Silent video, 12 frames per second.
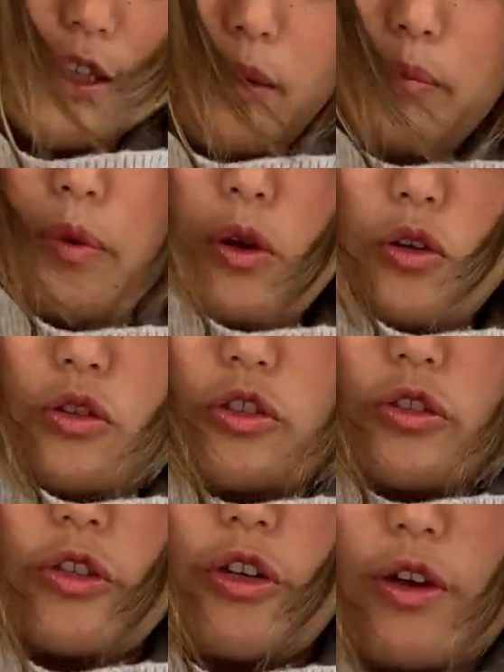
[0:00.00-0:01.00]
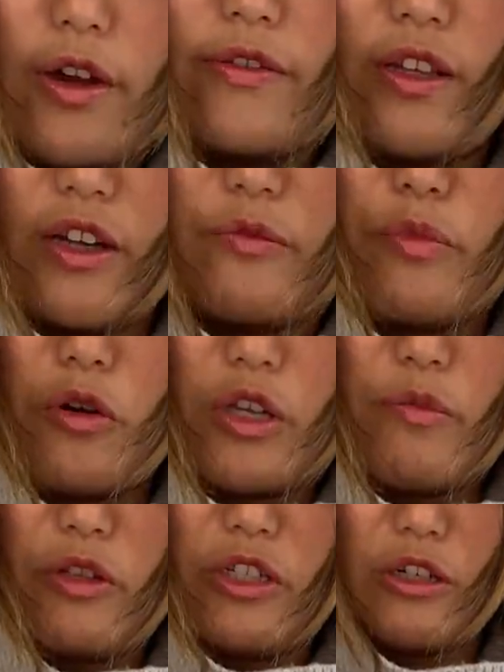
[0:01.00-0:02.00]
that bulge, or you don't have a lot of
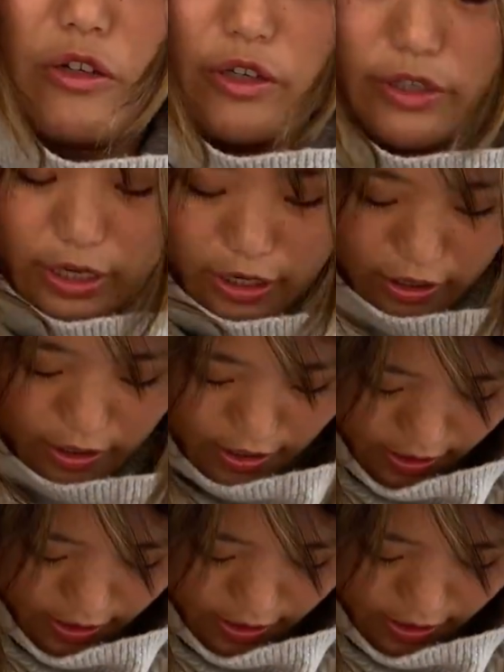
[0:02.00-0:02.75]
bulky material here